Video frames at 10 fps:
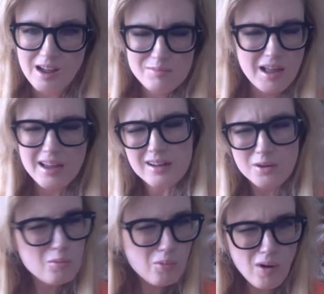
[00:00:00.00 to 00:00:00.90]
I'm like,
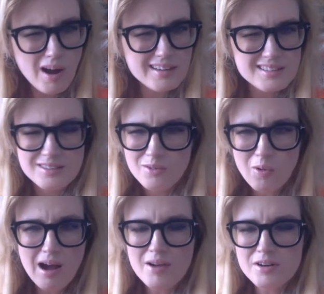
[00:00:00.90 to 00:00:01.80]
what?
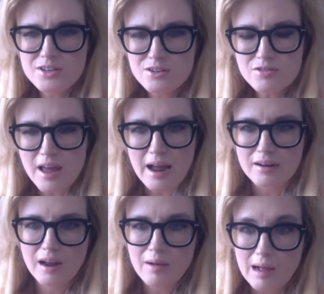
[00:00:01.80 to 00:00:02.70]
Why would he do that?
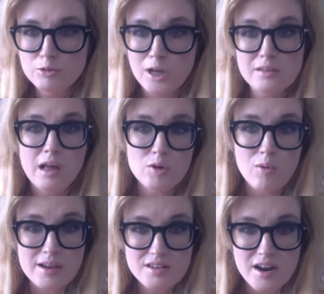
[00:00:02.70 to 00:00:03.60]
I, am I'll tell you
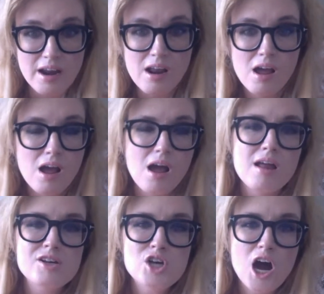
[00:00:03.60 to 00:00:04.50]
why he did it
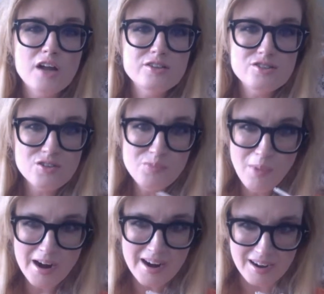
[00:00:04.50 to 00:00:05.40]
tons
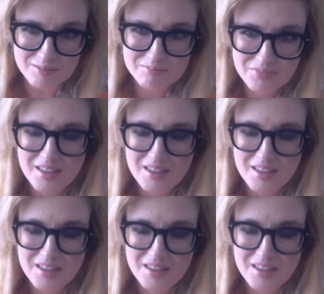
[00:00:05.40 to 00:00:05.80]
of money.